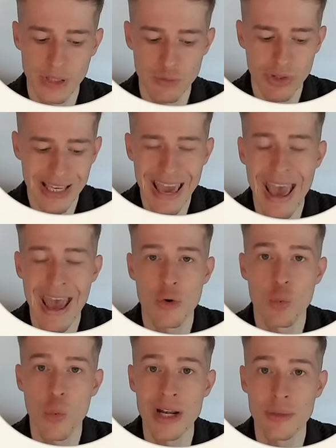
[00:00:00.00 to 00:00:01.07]
really
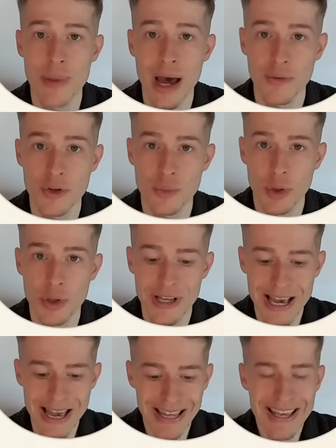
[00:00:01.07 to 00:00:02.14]
care when it manifests because
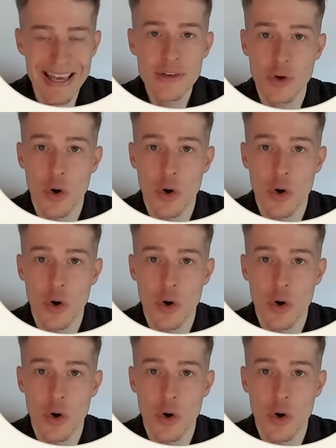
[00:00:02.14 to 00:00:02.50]
it is